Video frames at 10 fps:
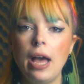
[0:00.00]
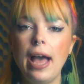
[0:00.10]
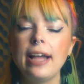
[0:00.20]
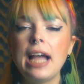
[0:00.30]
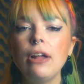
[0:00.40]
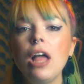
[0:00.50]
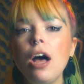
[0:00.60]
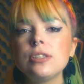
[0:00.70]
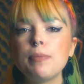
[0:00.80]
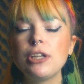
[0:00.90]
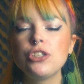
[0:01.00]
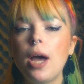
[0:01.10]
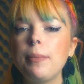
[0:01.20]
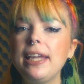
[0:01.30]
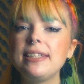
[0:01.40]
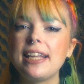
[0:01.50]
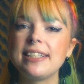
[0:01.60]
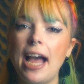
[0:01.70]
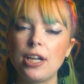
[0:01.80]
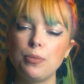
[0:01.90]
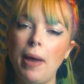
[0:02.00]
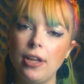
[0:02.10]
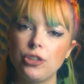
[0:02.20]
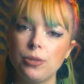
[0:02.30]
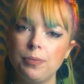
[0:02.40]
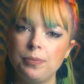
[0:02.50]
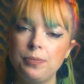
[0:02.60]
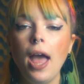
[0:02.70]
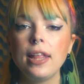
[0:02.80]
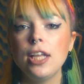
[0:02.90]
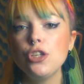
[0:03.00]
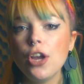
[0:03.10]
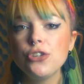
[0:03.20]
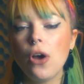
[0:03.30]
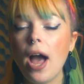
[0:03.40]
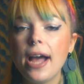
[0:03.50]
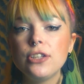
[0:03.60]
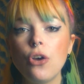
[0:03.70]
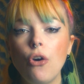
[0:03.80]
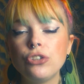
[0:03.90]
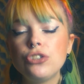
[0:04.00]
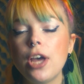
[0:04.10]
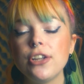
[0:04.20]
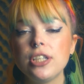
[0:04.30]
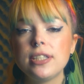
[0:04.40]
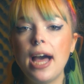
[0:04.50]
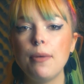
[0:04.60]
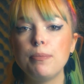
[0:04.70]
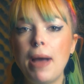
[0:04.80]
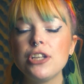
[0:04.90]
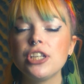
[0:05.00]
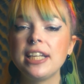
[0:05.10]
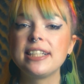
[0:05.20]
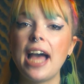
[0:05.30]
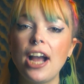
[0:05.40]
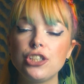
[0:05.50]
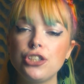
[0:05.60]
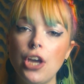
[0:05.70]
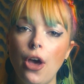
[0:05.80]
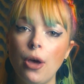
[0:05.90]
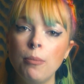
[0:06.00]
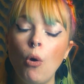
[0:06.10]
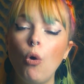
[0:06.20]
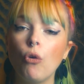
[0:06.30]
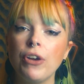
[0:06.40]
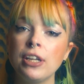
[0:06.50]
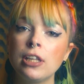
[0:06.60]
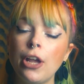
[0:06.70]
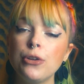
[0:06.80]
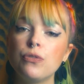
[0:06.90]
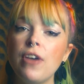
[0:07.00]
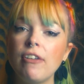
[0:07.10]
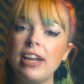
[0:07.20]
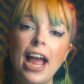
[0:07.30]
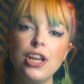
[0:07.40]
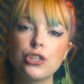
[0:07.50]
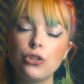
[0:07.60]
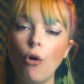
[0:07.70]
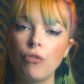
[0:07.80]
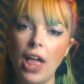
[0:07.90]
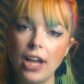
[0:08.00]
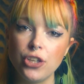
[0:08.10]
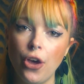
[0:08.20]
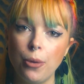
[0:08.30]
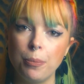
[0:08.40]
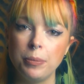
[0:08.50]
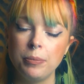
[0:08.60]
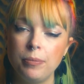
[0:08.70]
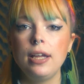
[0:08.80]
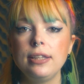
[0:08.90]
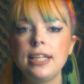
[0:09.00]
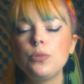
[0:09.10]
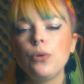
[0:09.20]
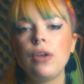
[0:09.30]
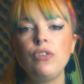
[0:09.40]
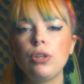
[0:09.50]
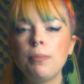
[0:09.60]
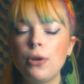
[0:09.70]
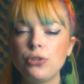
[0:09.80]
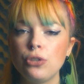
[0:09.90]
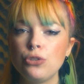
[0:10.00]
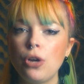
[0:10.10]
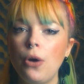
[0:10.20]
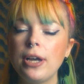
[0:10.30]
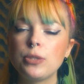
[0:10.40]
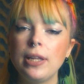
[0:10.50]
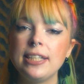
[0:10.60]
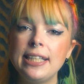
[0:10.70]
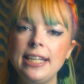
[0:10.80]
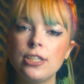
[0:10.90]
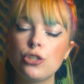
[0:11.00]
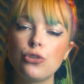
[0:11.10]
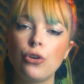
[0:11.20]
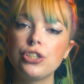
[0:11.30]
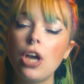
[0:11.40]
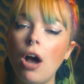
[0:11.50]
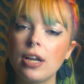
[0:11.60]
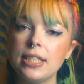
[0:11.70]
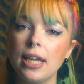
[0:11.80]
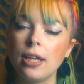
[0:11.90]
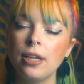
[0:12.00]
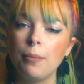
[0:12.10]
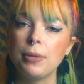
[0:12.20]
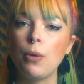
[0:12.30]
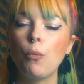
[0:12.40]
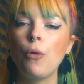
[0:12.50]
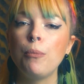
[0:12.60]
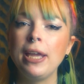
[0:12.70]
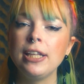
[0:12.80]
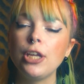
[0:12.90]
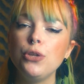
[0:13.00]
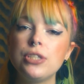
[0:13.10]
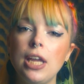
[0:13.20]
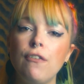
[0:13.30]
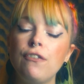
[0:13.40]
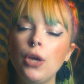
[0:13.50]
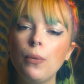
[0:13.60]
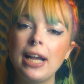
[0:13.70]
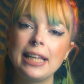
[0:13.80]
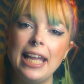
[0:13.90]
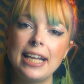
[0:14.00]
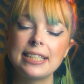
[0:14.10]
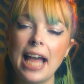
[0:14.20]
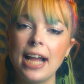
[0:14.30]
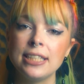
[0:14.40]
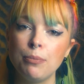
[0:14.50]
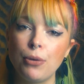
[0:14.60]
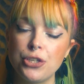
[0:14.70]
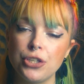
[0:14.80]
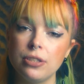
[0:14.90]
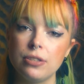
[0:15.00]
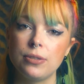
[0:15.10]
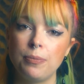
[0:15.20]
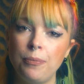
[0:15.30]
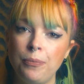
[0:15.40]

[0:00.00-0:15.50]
And our last match type is exact match. This shows your ads on searches that match an exact term or in close variation of that term. This will give you the most control as well as lead to stronger targeting, but it will mean that you see fewer clicks and impressions.